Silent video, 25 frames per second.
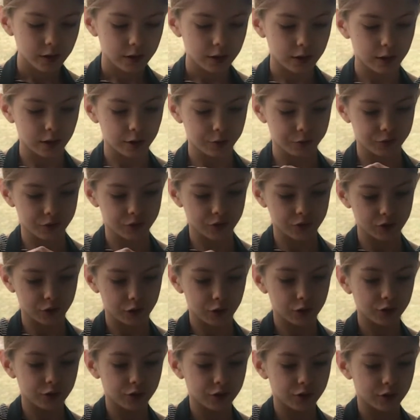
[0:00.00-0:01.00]
of
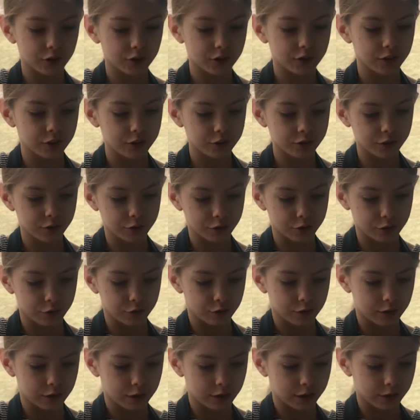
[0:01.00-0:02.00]
salt in here. So
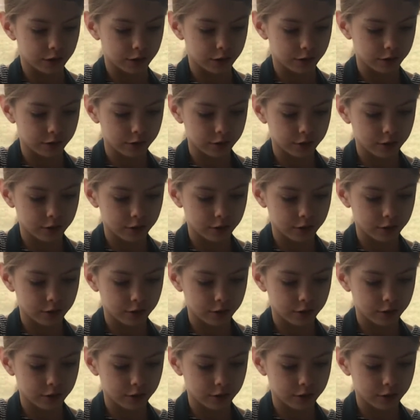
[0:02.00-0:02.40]
I'm going to